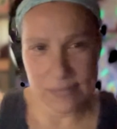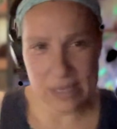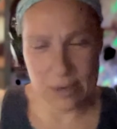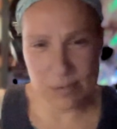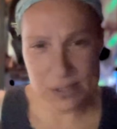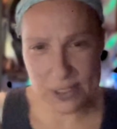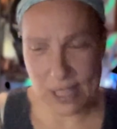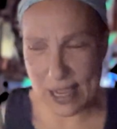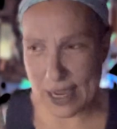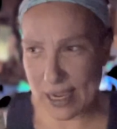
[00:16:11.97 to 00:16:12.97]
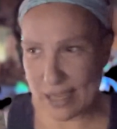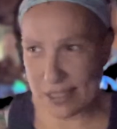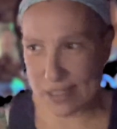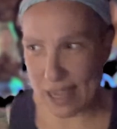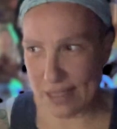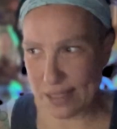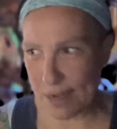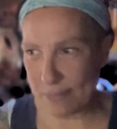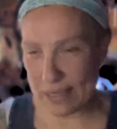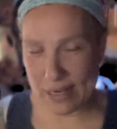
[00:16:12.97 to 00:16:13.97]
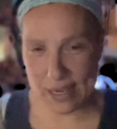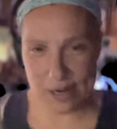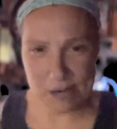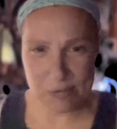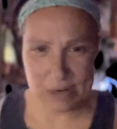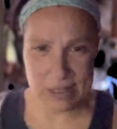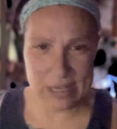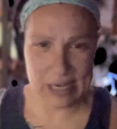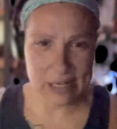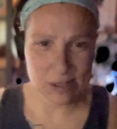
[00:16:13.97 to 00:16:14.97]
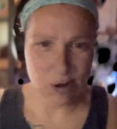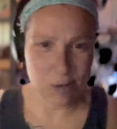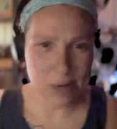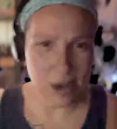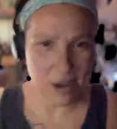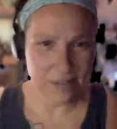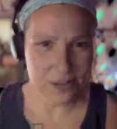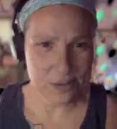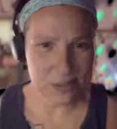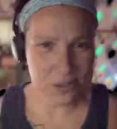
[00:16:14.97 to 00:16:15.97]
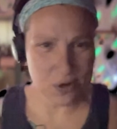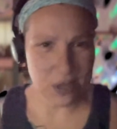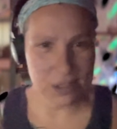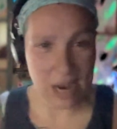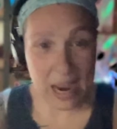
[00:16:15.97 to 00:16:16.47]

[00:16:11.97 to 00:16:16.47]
he was like, he said something, and it really turned me off to astrology.